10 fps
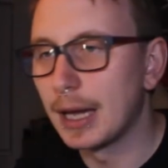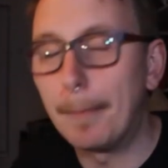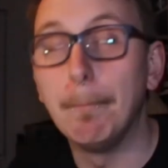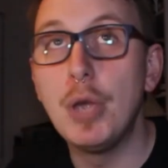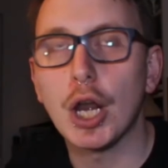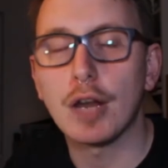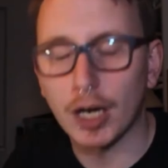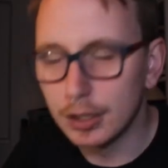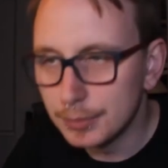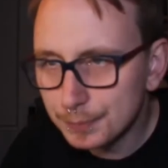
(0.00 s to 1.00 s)
Beautiful.
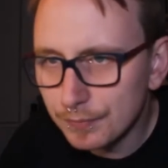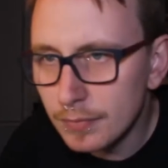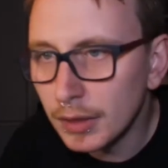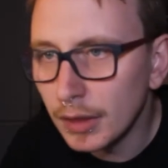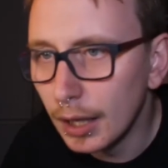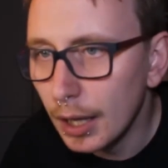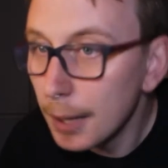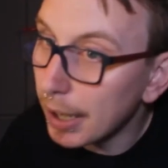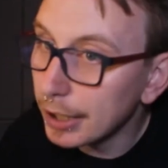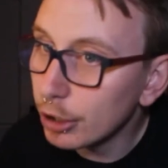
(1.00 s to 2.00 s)

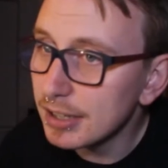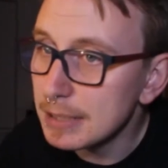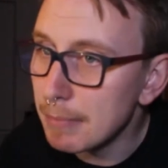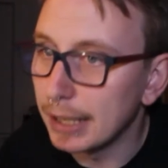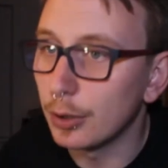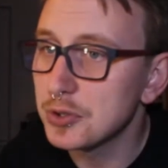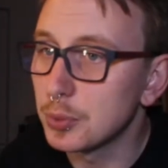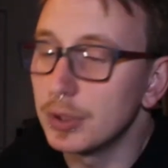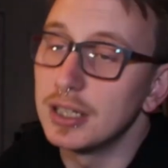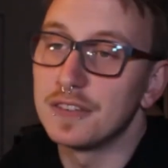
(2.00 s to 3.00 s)
Minority males
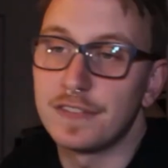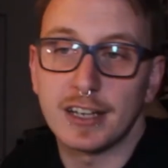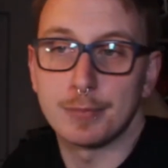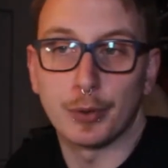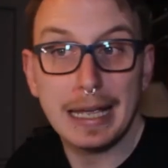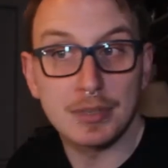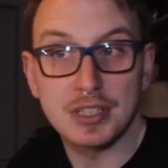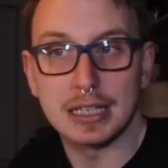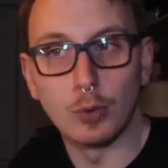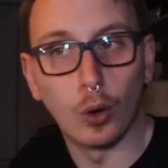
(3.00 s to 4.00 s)
were 5.8%
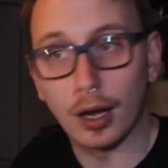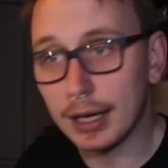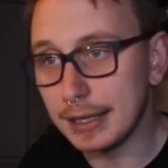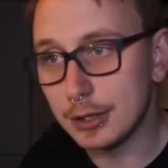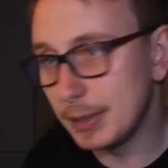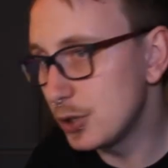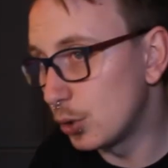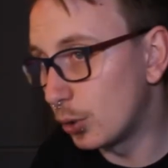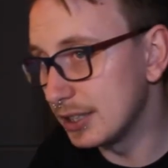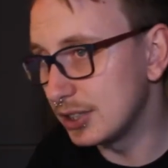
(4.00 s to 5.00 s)
more likely to be
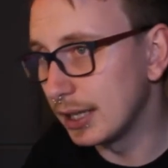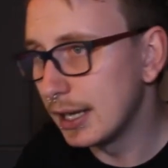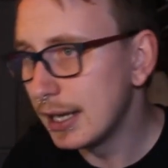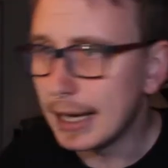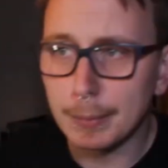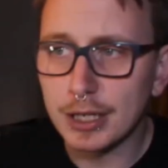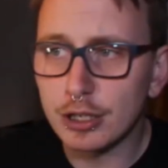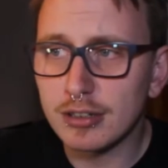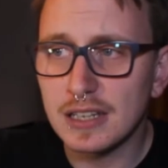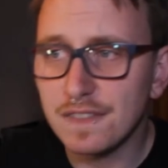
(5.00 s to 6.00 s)
shortlisted, and
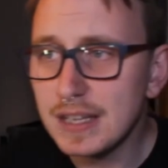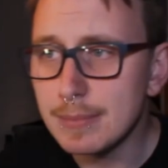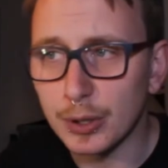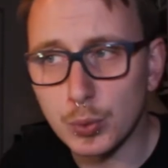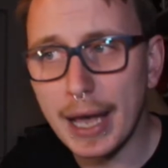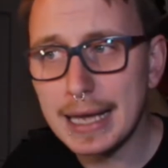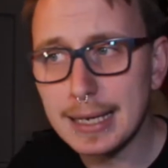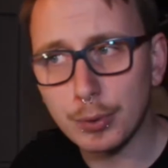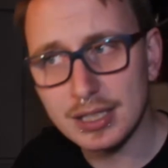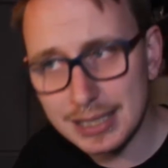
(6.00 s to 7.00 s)
minority females were
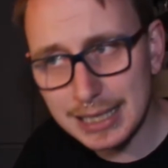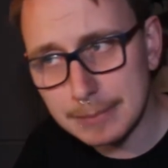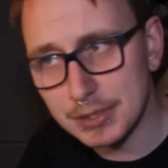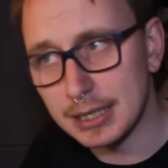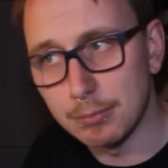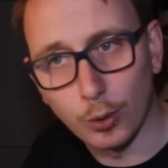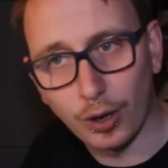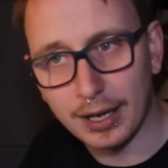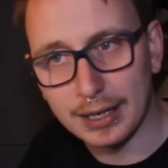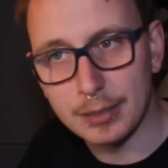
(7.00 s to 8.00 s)
8.6% more
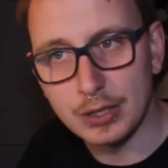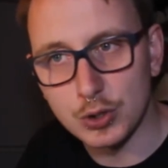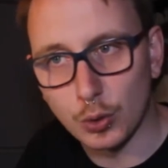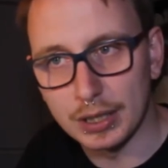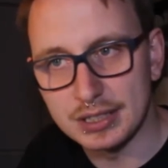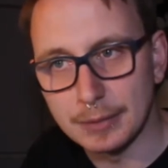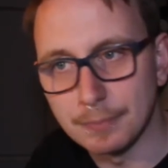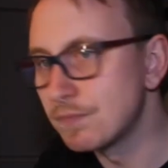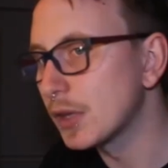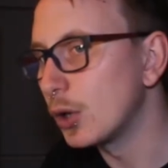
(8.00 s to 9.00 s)
likely to be shortlisted
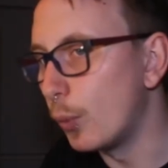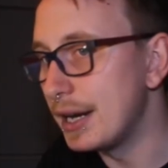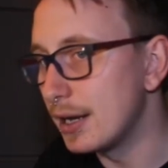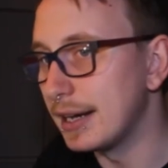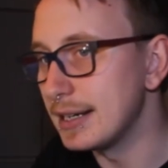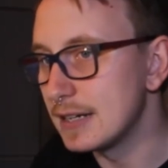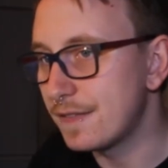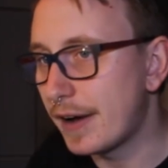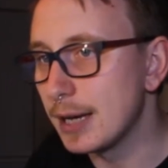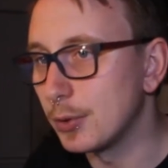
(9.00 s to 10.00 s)
when
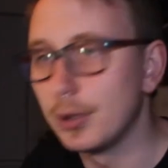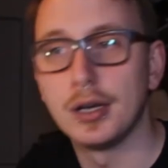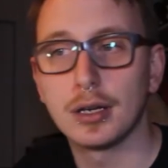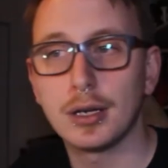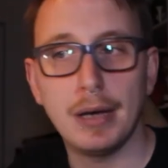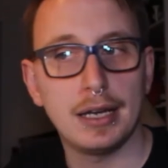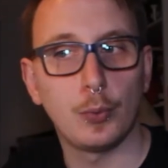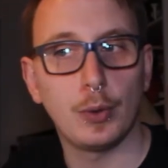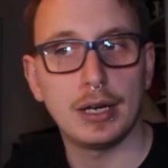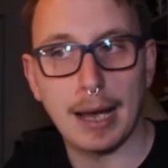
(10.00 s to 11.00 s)
identifiable compared to
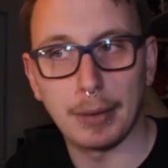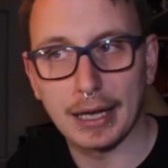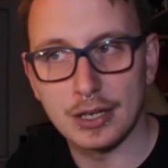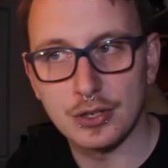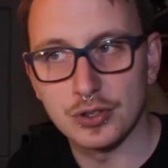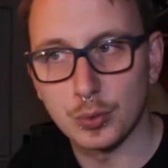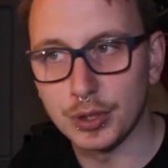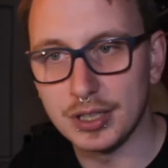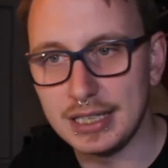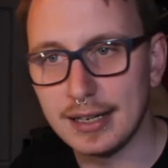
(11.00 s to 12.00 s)
when applications were
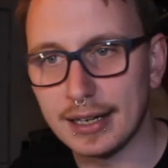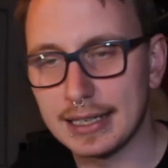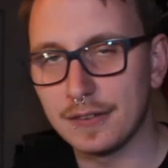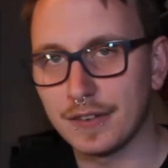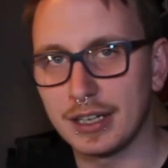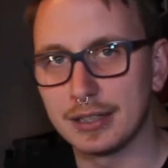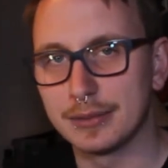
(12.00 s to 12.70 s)
de-identified.